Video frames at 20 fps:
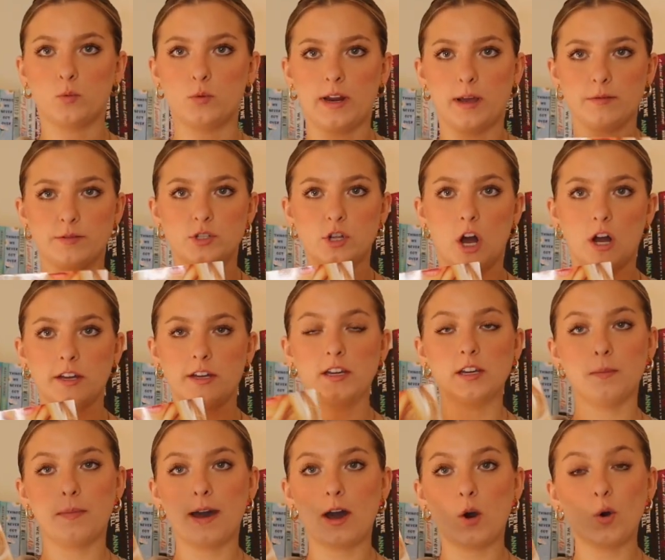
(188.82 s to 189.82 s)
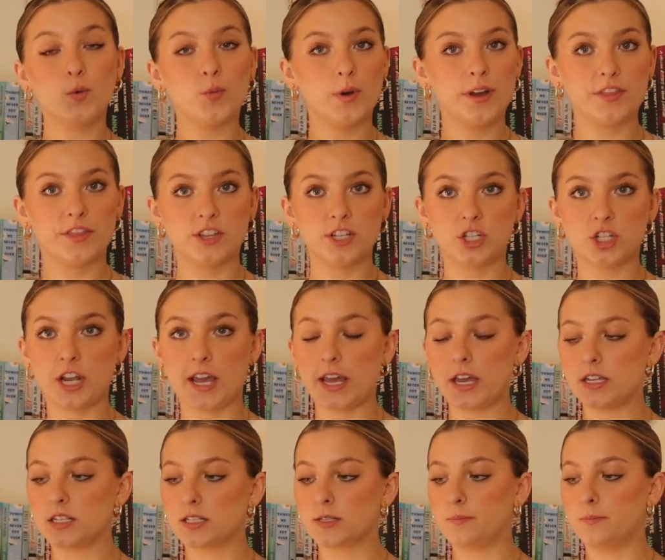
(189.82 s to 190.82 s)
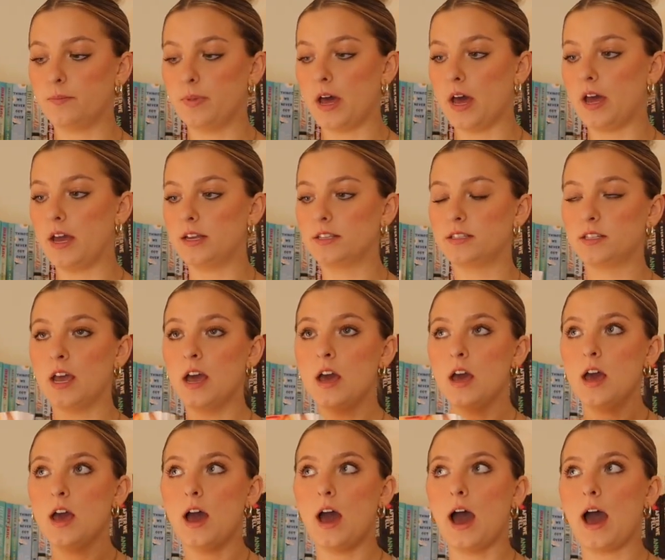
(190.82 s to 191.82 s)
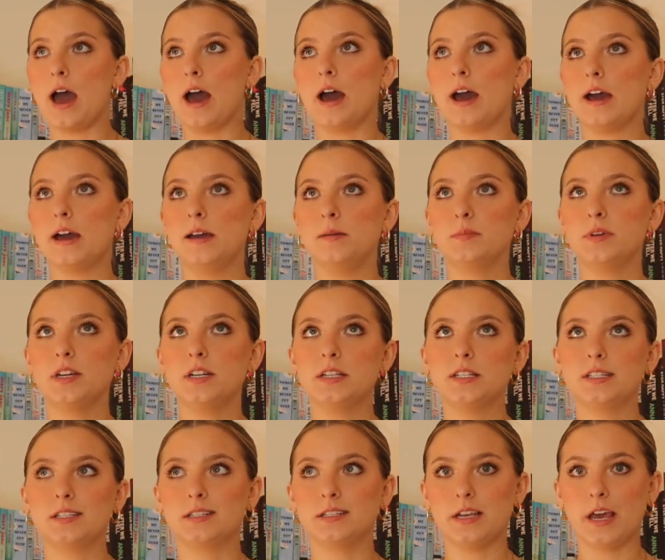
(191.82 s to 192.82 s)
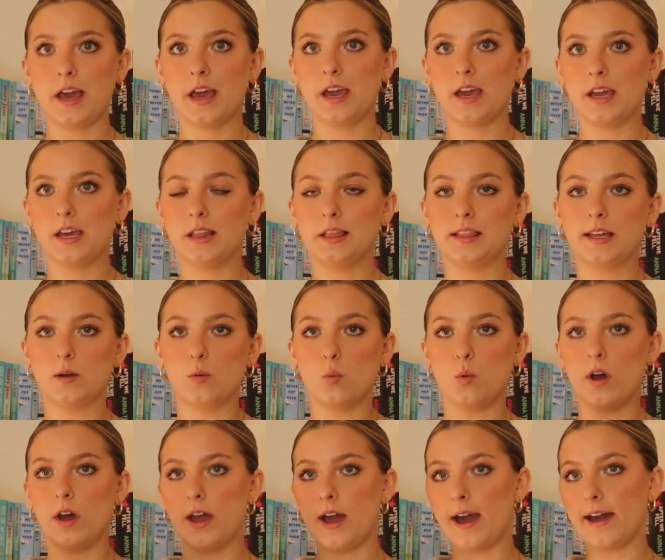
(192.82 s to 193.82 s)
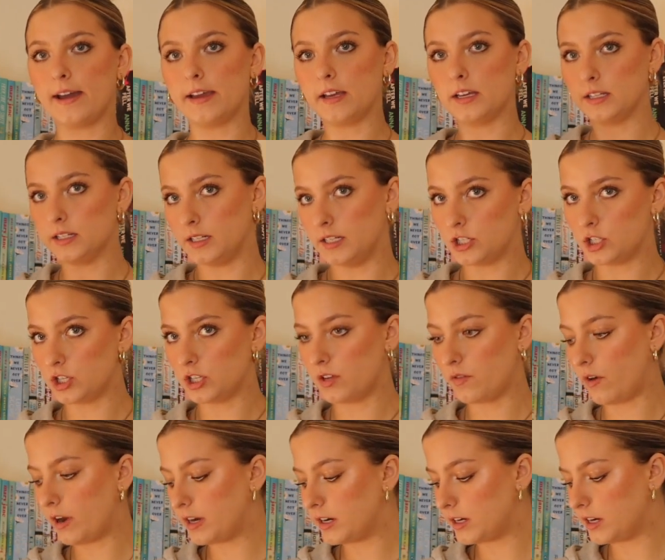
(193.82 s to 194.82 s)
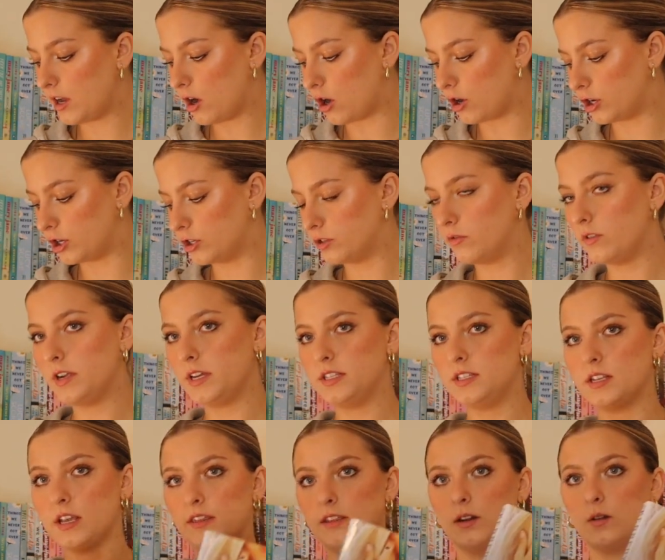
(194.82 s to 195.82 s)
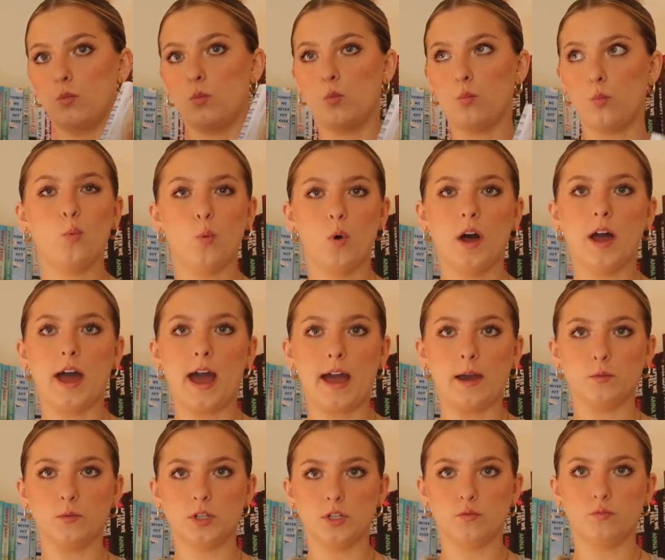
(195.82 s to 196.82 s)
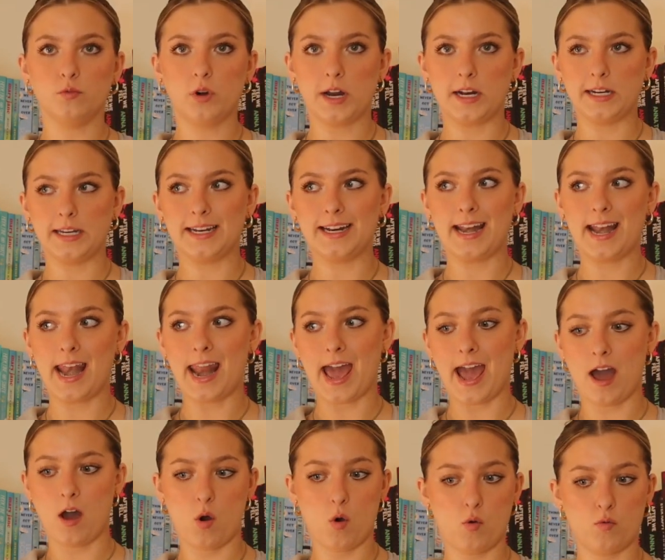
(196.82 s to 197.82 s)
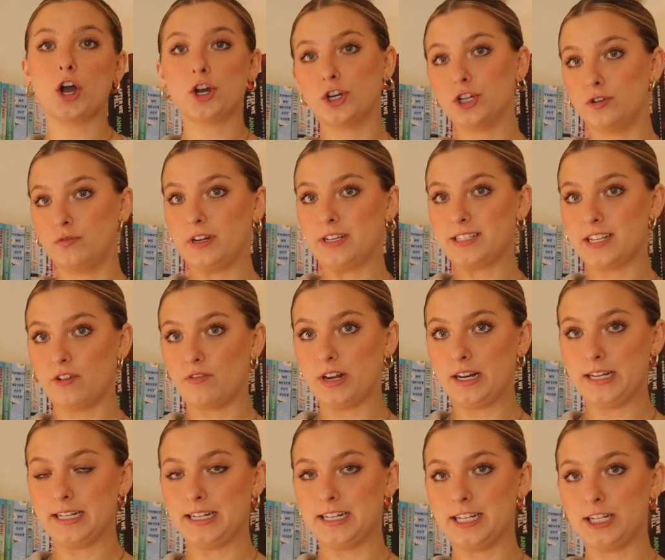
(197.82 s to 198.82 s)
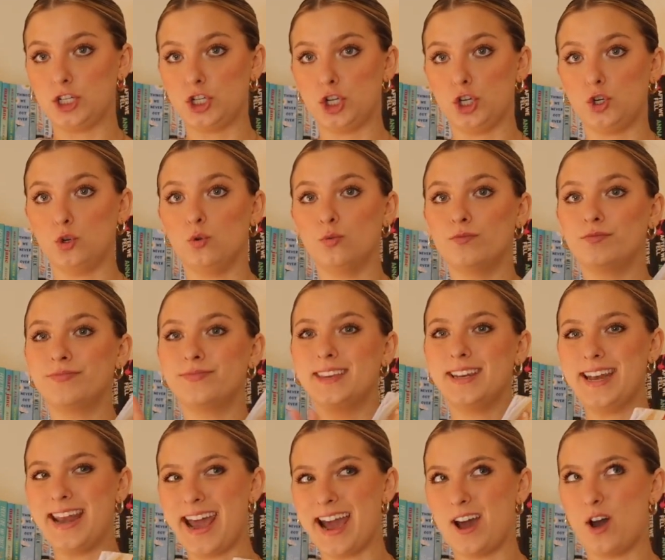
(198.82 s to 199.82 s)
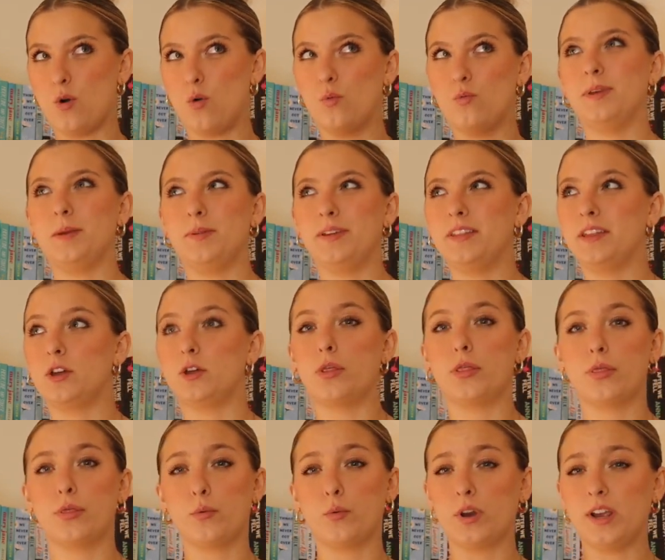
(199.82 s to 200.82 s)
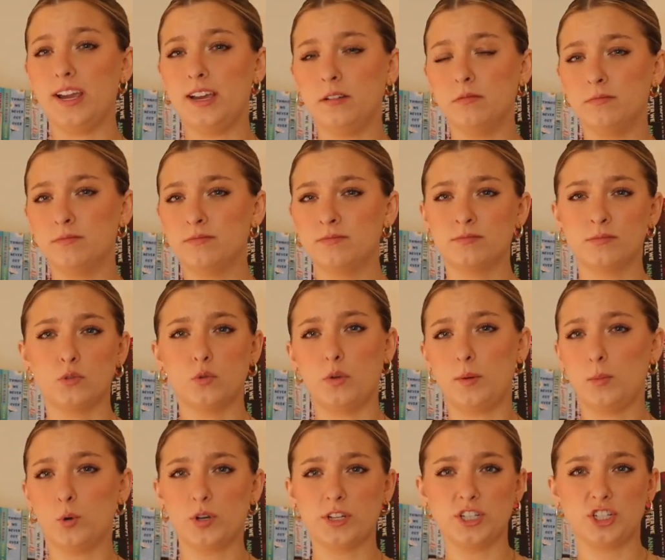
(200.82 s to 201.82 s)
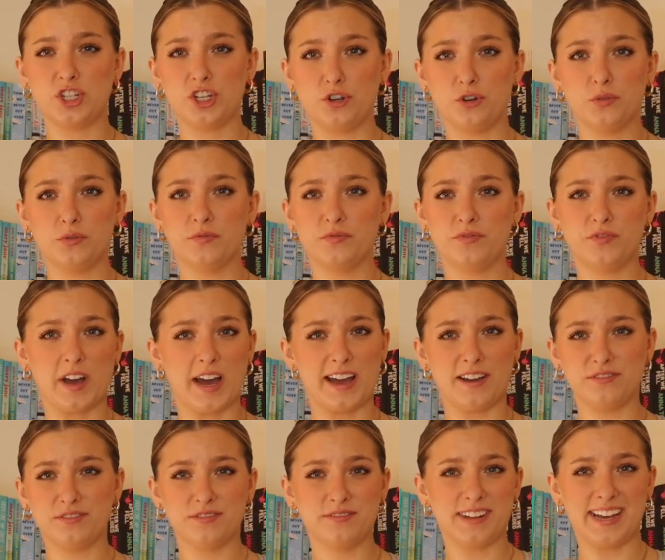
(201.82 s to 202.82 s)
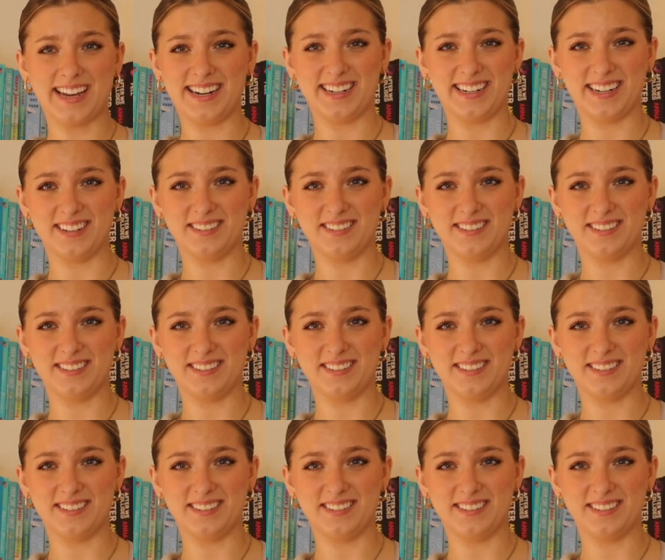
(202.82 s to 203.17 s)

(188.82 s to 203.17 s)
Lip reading: what I was talking about with The Chase, but I'm gonna say like what I initially rated it on Goodreads and then what I would rate it now. On Goodreads, I rated it a 2. Now, maybe like a 3. 3.2, 5, I don't